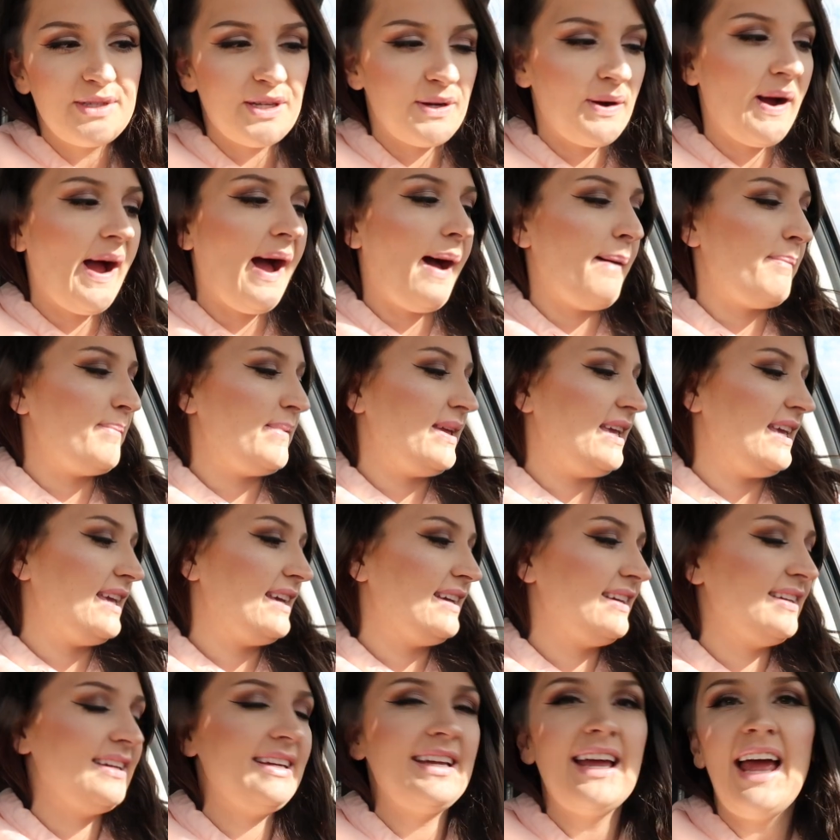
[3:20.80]
so
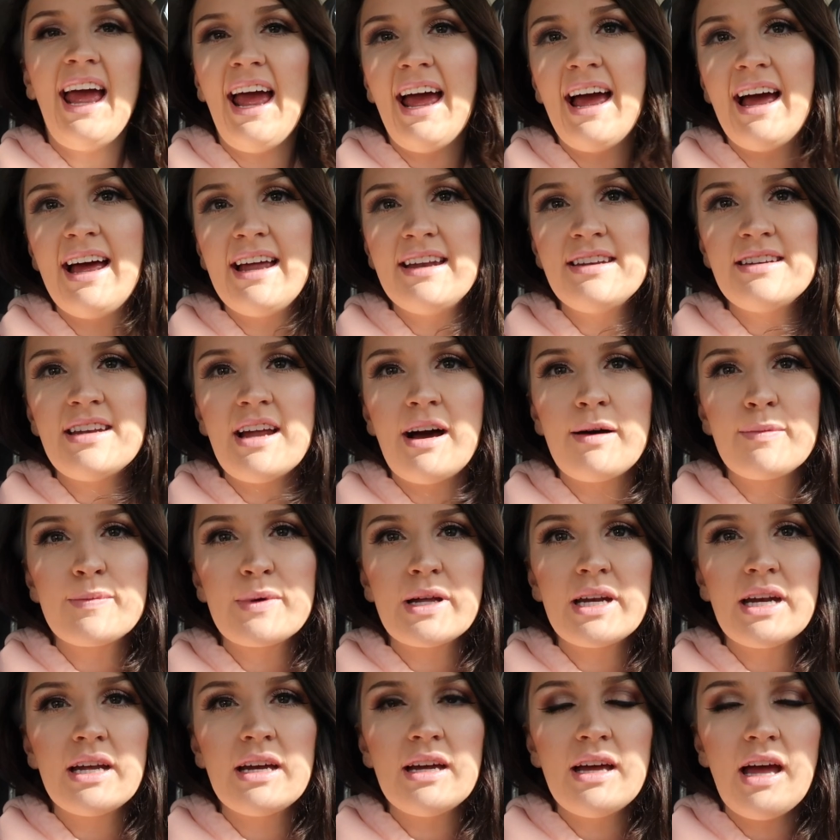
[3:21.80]
happy, and now
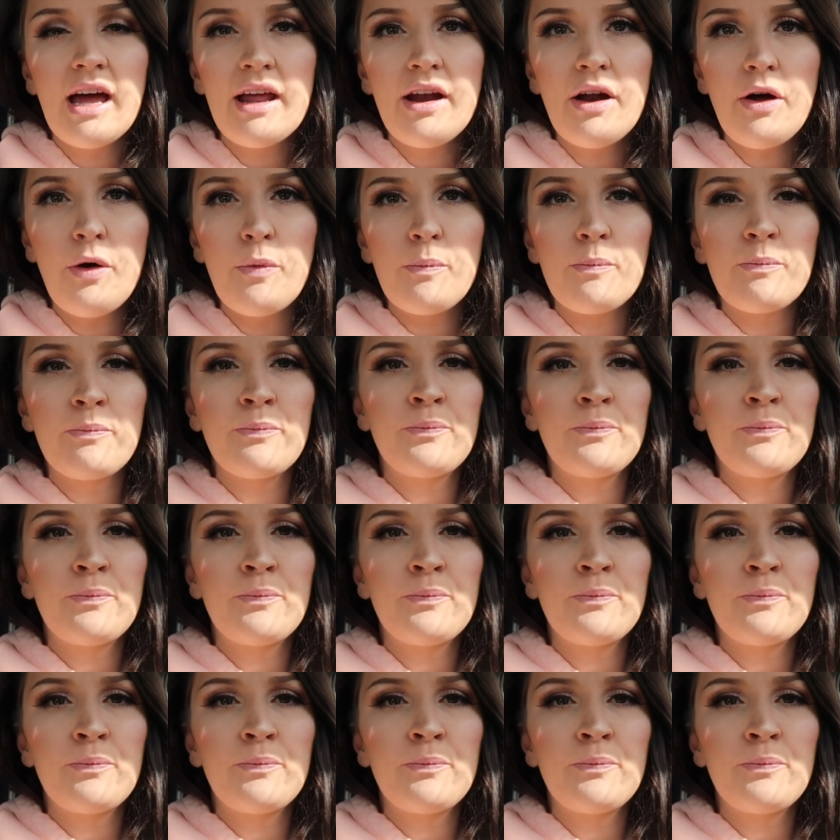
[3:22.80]
I'm gonna head home.